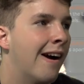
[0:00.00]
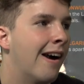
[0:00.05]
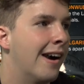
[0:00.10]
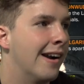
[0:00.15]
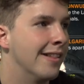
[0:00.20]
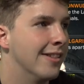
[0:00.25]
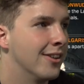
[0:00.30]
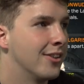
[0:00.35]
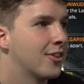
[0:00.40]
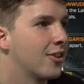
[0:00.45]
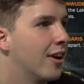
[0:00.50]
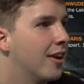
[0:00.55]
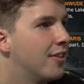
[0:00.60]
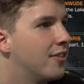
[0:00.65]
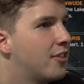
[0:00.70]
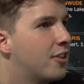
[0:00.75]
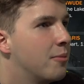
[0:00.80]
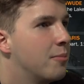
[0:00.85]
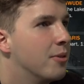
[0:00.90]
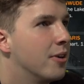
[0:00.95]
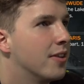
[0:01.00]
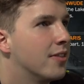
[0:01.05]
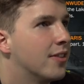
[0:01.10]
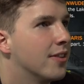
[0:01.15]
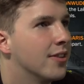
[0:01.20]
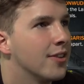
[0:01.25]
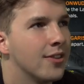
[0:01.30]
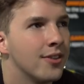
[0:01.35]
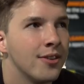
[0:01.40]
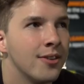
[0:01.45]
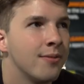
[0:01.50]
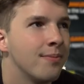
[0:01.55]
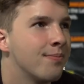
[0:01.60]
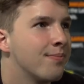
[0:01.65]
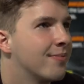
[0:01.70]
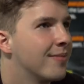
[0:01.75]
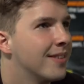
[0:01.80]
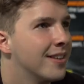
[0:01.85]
Alrighty, let's go ahead and simulate this.